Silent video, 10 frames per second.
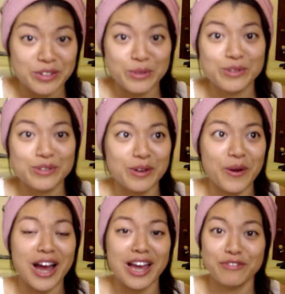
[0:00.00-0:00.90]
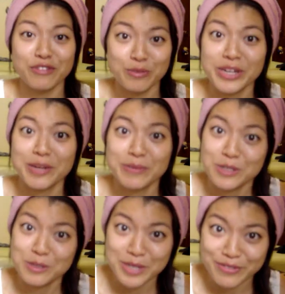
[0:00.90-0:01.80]
and also I haven't been able
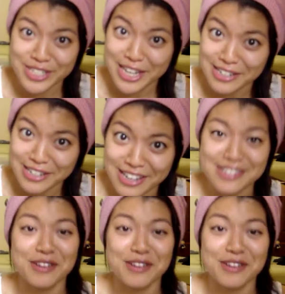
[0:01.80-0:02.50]
to speak for 10 days,